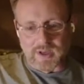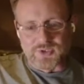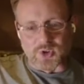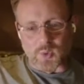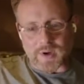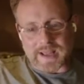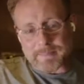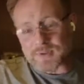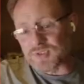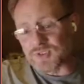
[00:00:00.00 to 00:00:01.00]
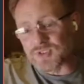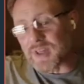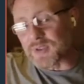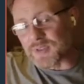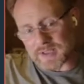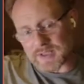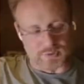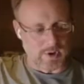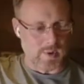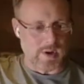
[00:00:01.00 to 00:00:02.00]
So what happens is other things
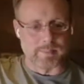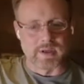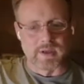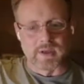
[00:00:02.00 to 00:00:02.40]
grow up.